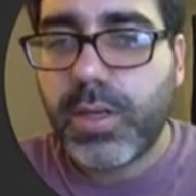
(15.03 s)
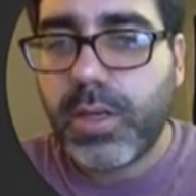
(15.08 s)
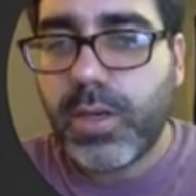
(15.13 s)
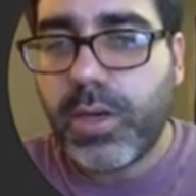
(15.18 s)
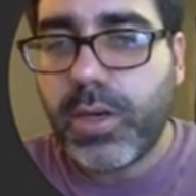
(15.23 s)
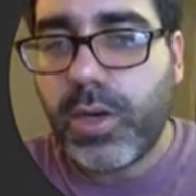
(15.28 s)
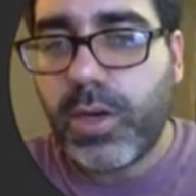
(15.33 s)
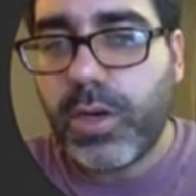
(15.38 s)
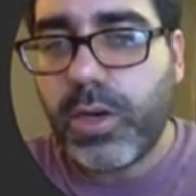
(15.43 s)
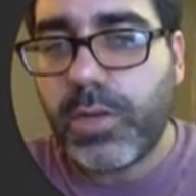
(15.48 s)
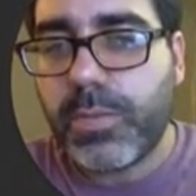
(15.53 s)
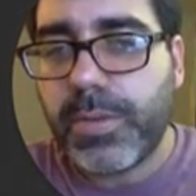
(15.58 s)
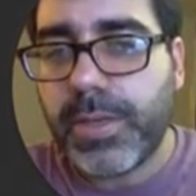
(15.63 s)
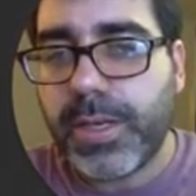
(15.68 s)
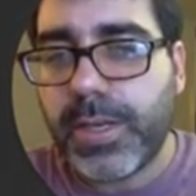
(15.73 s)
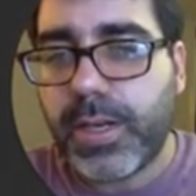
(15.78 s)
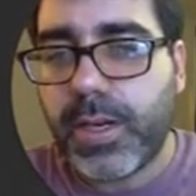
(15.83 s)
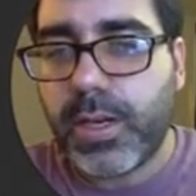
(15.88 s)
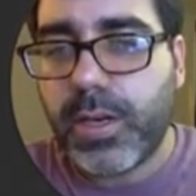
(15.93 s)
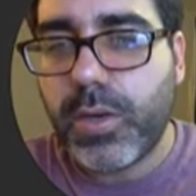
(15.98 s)
Open,
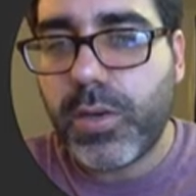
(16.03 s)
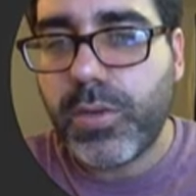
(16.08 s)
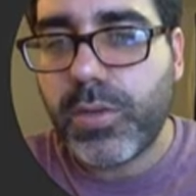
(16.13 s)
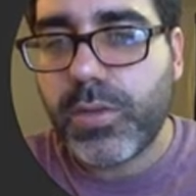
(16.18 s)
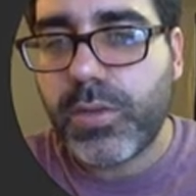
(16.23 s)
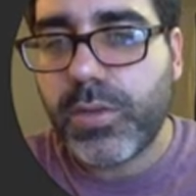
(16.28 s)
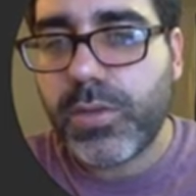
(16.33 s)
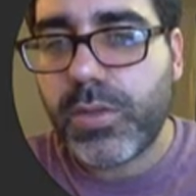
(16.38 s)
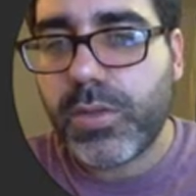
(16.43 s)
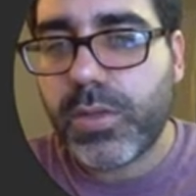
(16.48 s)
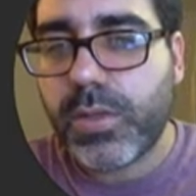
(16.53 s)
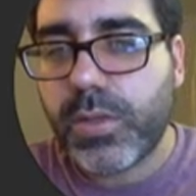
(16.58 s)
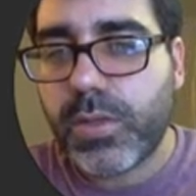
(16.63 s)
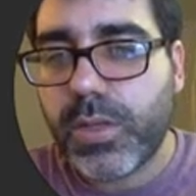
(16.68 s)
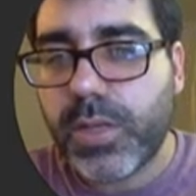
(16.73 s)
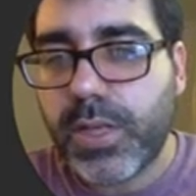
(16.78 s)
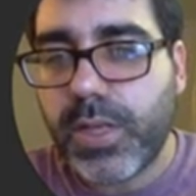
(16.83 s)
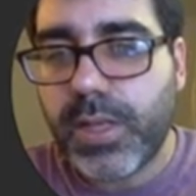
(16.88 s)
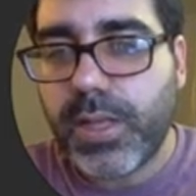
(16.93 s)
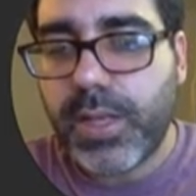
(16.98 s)
close,
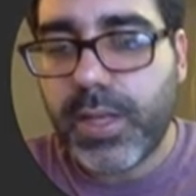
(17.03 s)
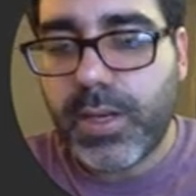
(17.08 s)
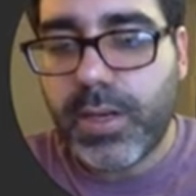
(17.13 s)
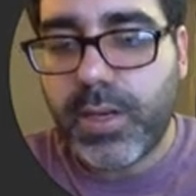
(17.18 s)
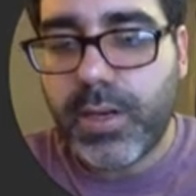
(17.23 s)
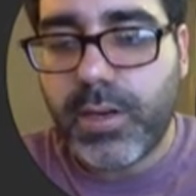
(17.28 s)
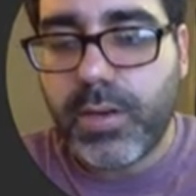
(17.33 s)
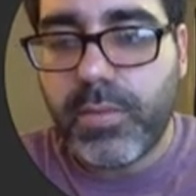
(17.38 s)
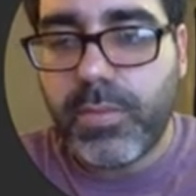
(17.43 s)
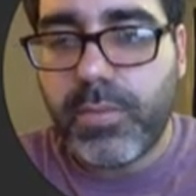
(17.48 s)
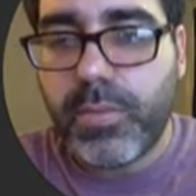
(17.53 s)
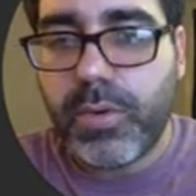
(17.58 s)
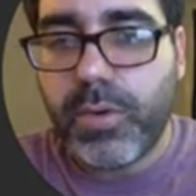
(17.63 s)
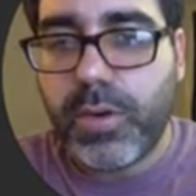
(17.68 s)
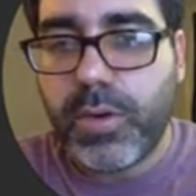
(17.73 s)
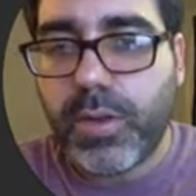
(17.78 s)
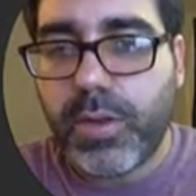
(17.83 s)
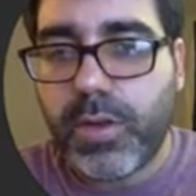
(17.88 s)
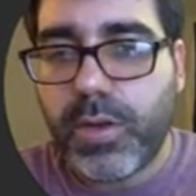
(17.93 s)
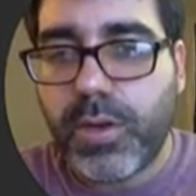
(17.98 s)
and then
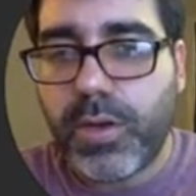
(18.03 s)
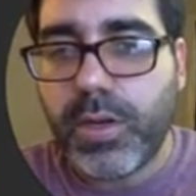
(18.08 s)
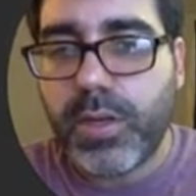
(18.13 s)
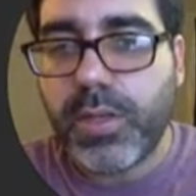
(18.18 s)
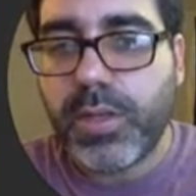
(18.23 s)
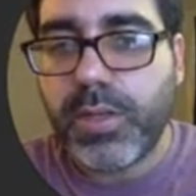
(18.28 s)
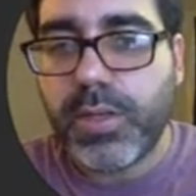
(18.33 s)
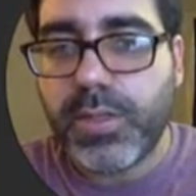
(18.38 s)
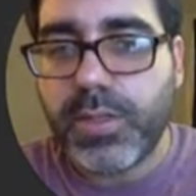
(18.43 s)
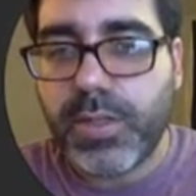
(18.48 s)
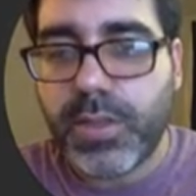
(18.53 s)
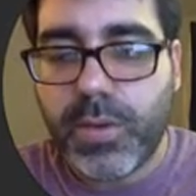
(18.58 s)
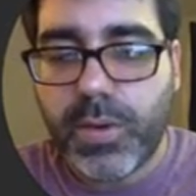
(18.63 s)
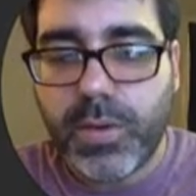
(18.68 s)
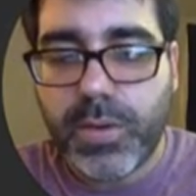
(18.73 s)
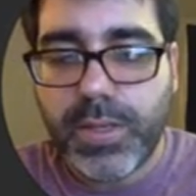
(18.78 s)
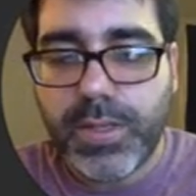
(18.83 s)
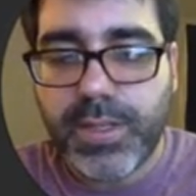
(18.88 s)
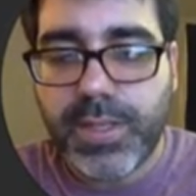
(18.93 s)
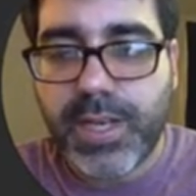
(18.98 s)
border 0.
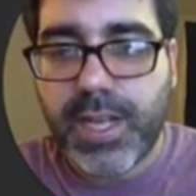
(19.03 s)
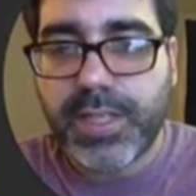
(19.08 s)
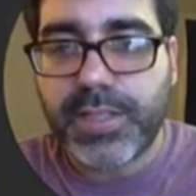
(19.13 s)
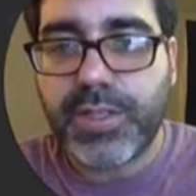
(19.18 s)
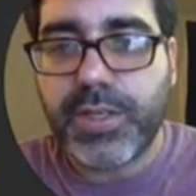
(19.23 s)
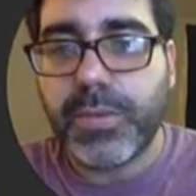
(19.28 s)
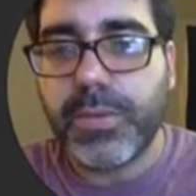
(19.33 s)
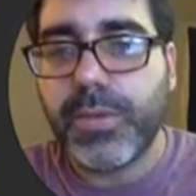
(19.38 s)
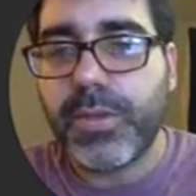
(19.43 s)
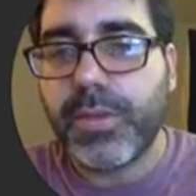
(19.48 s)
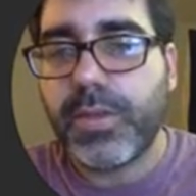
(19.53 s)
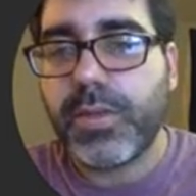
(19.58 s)
It's an attribute.